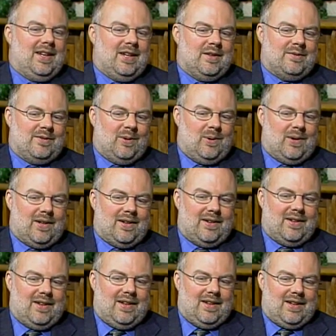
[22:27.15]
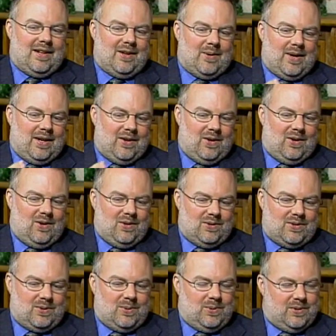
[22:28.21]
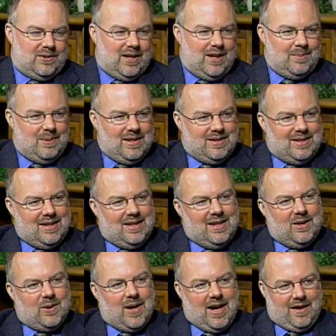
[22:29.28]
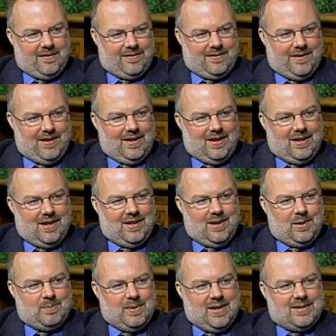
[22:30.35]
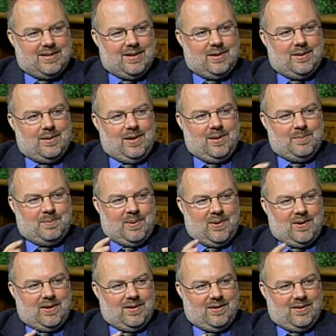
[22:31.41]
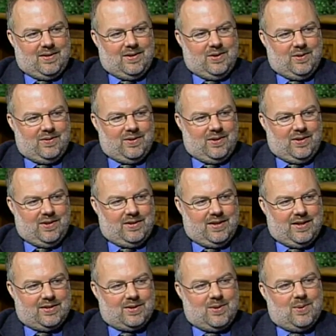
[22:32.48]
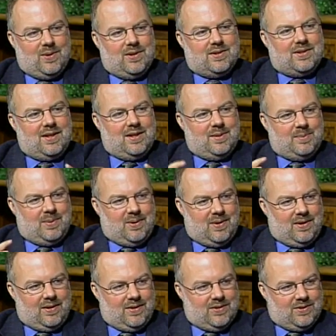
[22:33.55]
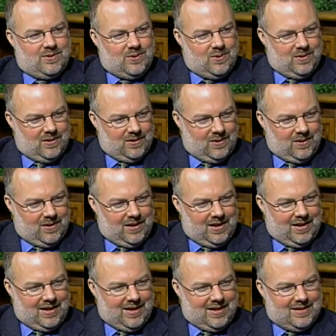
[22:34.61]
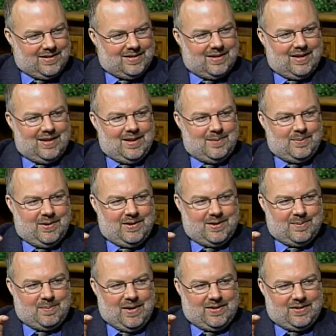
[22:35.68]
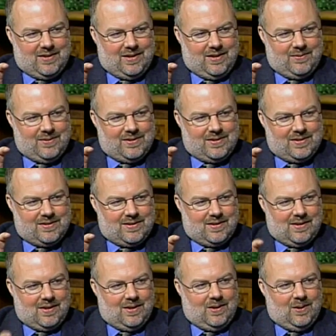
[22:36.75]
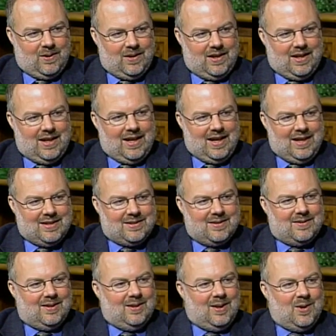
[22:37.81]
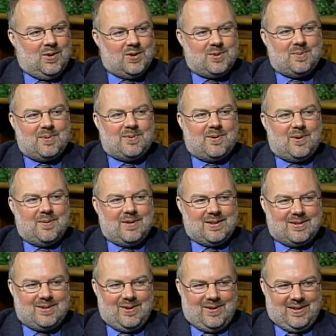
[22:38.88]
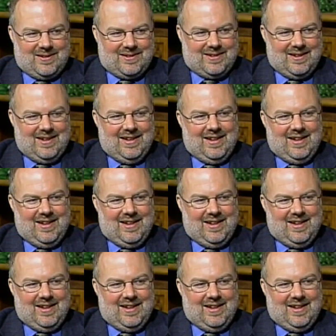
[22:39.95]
In Florida, they grade all schools A, B, C, D, or F, and they base it in part on overall test scores and in part on student learning gains, and they put a special emphasis on the learning gains of the lowest performing students.